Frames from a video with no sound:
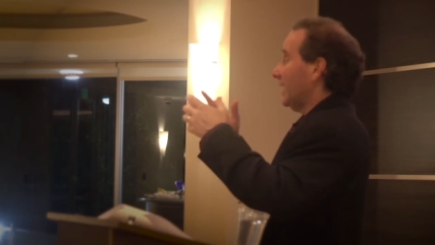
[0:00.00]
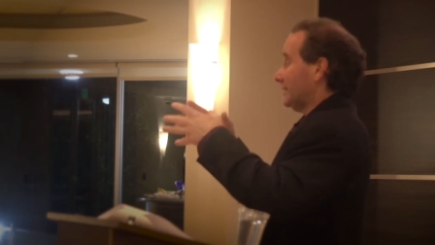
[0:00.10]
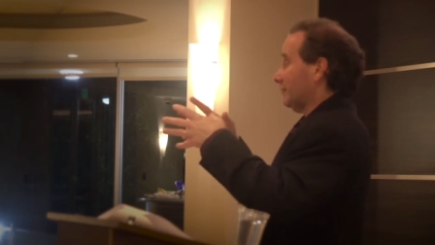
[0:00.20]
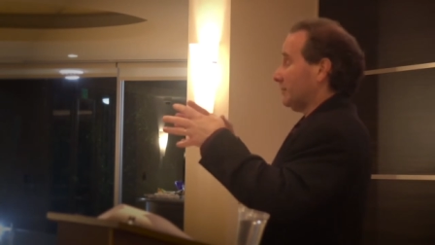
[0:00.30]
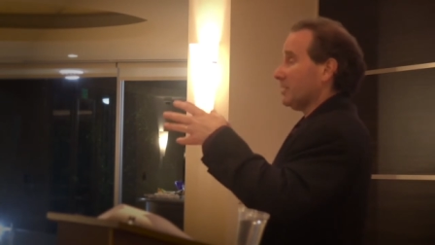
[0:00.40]

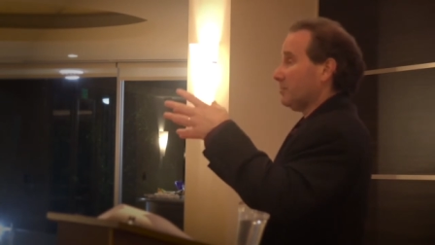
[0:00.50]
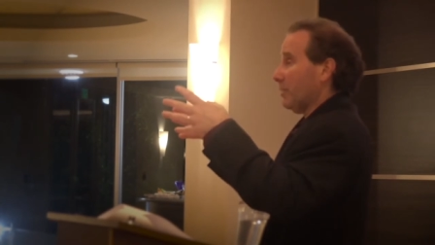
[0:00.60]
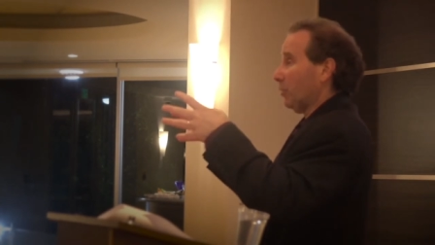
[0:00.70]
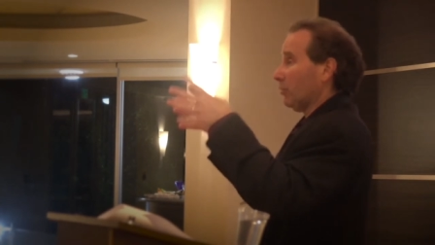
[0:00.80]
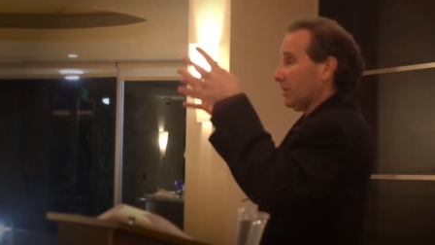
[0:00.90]
and sometimes
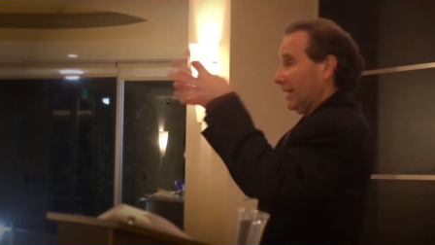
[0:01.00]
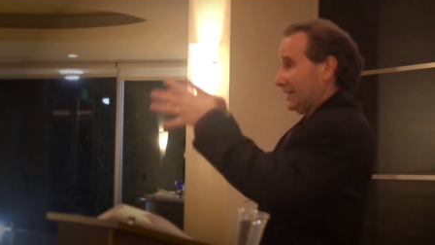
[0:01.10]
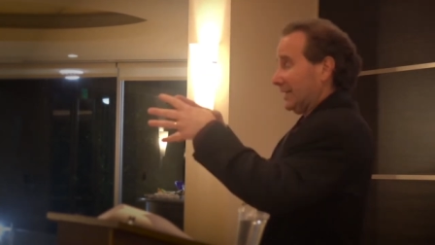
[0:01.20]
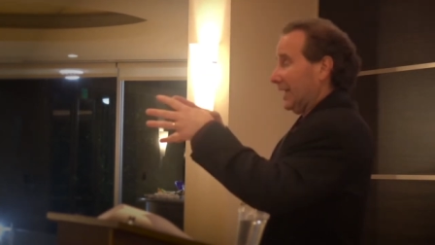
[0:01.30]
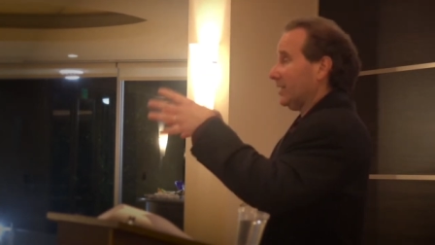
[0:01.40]
people
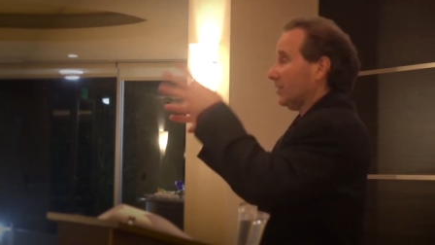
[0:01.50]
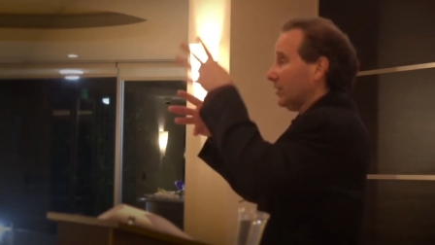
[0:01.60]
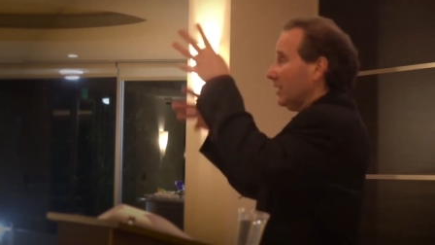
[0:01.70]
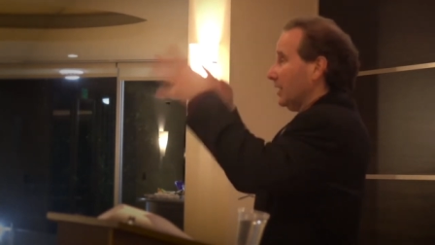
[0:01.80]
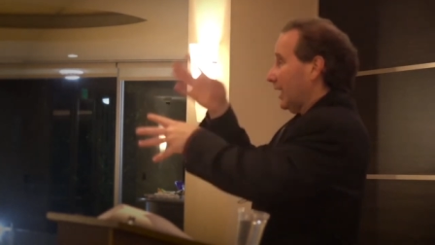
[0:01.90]
get
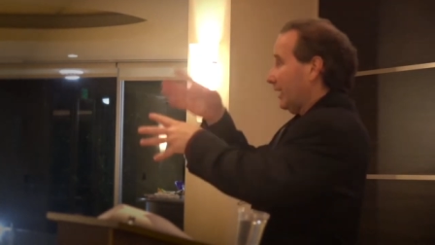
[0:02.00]
together,